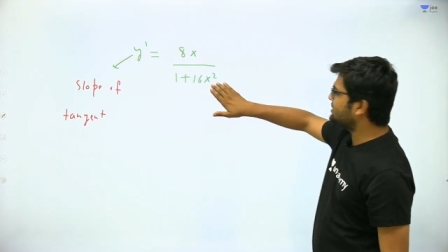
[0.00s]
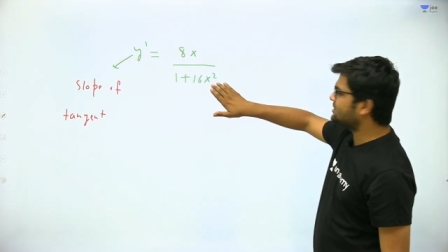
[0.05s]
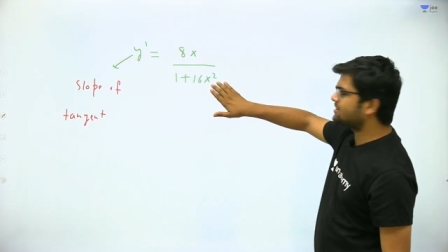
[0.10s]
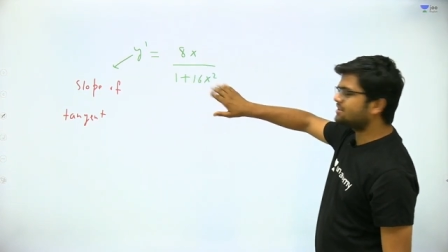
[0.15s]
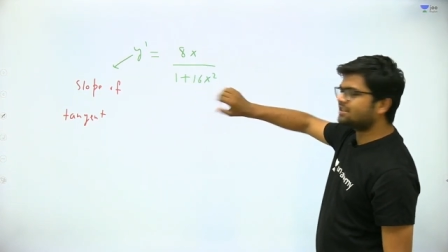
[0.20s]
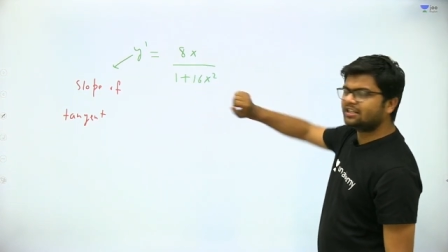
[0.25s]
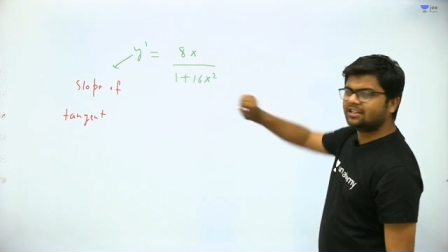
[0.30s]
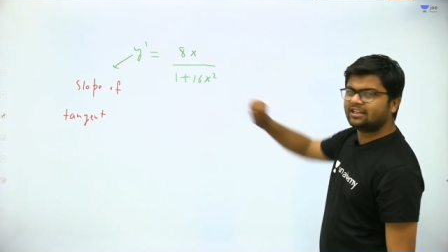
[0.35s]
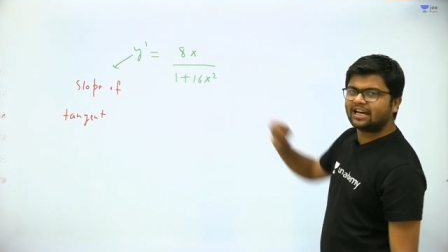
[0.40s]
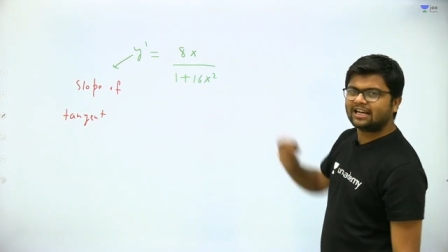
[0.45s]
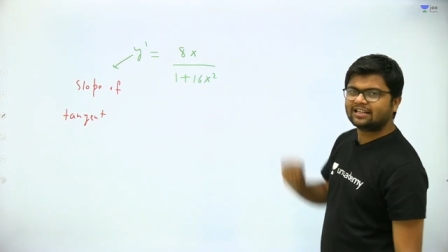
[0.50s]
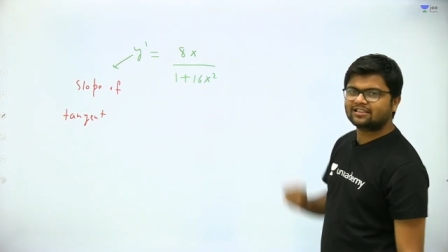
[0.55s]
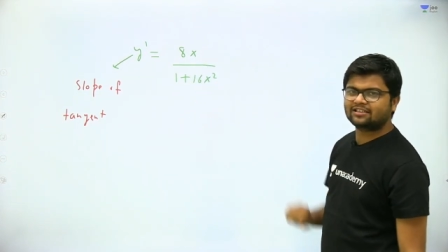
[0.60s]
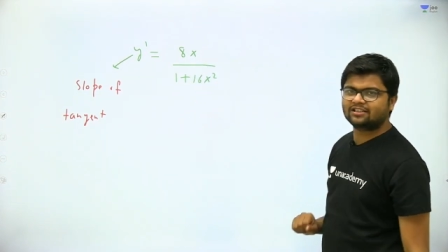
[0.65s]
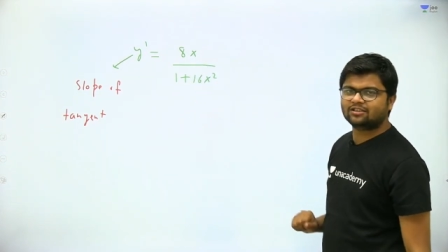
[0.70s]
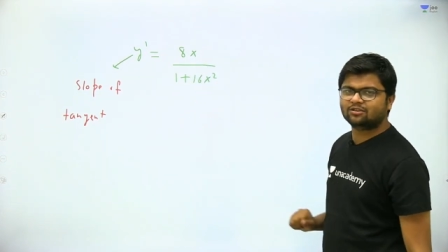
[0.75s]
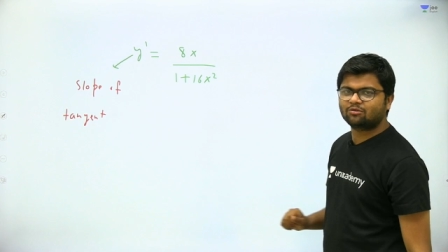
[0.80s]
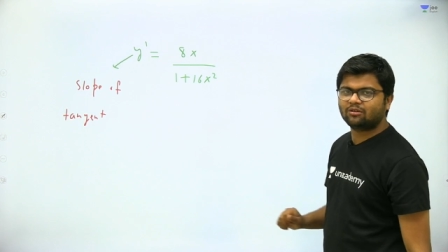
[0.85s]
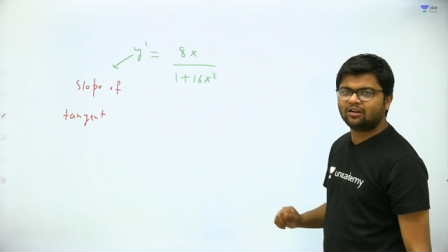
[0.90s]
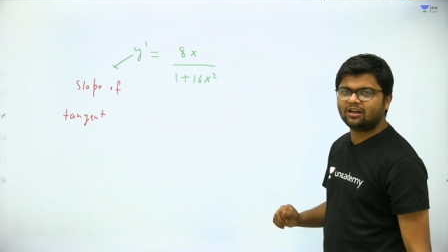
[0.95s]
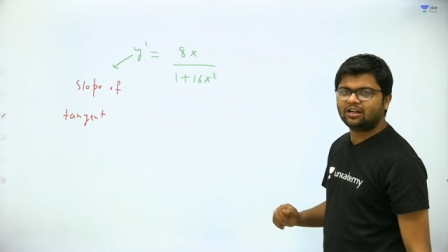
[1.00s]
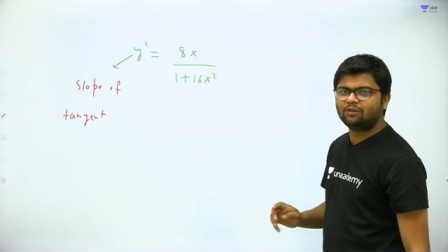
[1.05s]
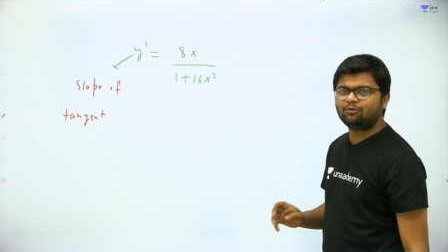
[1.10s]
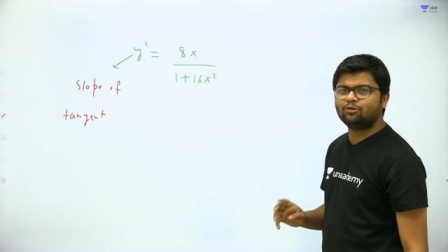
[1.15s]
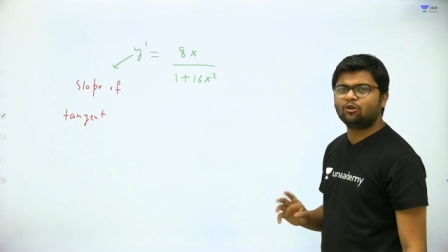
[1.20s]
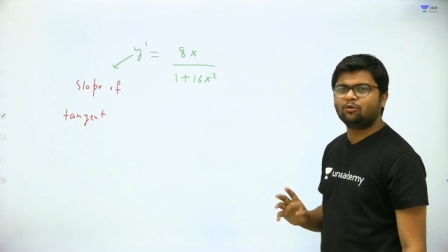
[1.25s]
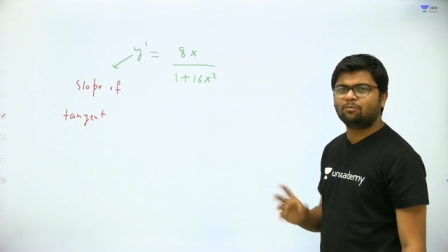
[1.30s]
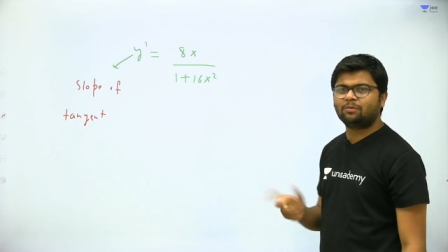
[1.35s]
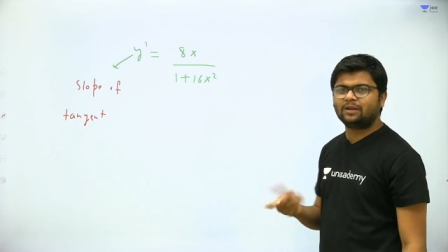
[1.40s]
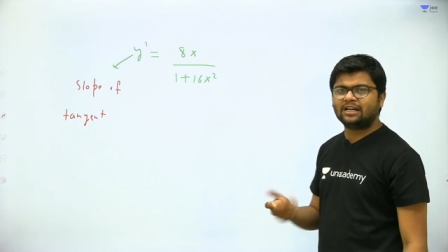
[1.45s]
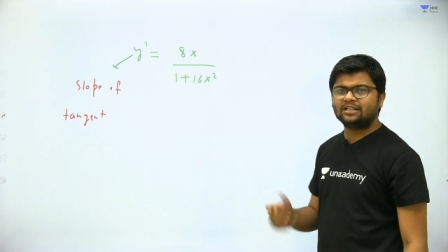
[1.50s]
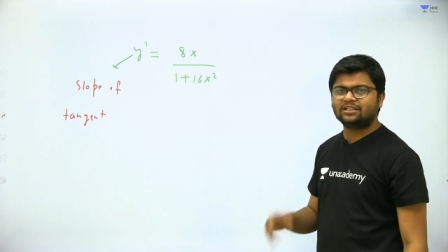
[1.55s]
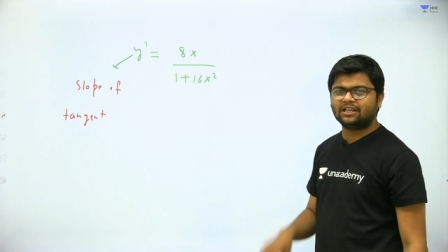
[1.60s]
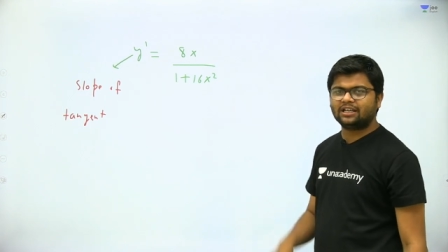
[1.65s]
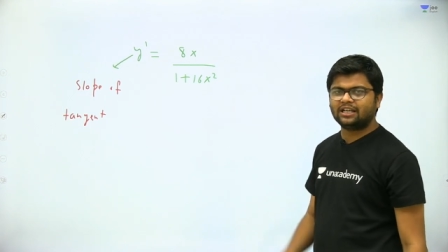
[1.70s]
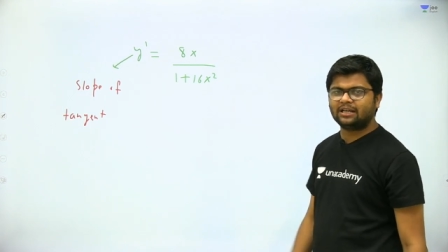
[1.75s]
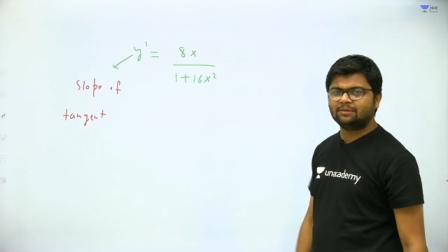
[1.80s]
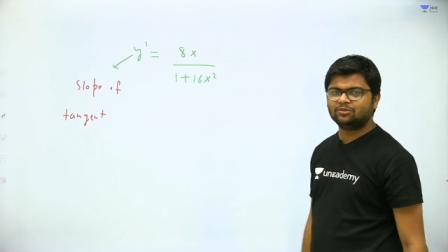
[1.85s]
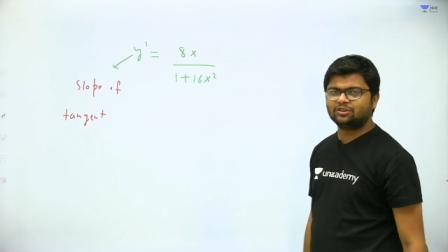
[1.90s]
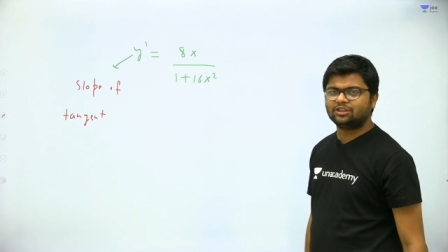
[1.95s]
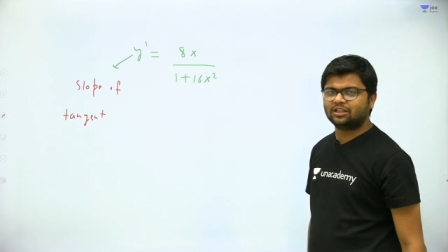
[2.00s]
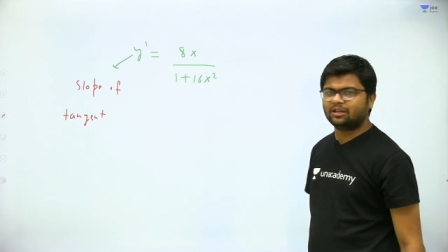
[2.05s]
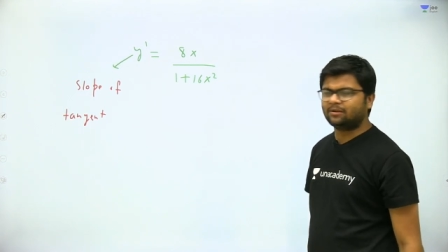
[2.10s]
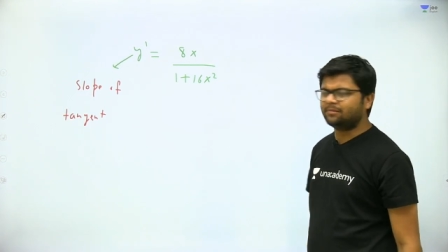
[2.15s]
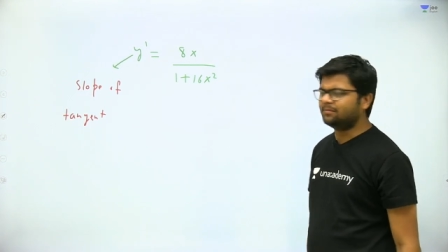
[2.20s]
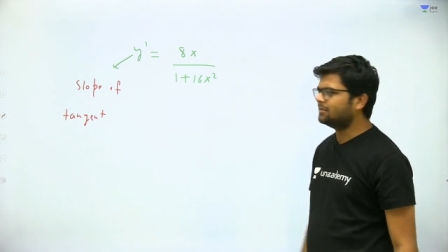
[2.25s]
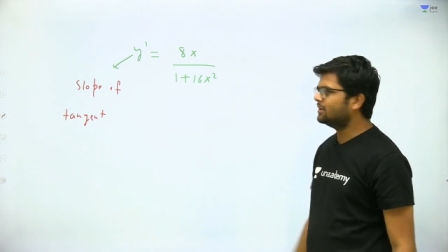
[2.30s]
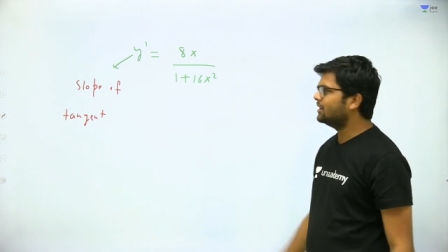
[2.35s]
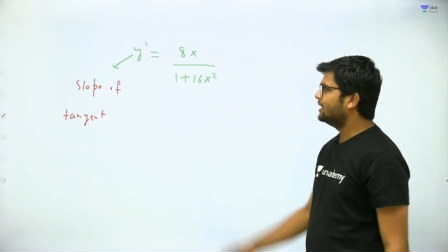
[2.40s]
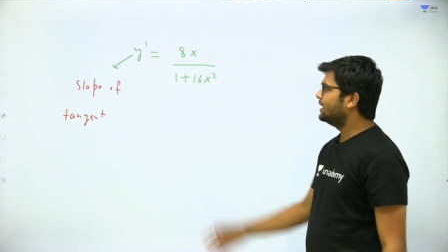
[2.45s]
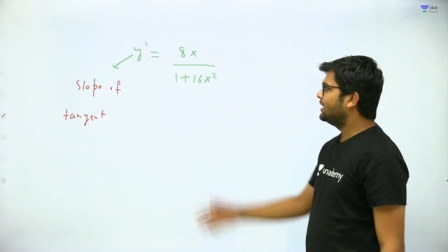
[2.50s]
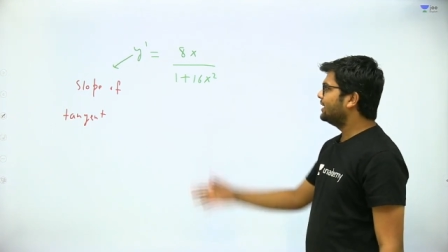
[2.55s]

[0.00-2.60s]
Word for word: sixteen x square, if you apply A M G M,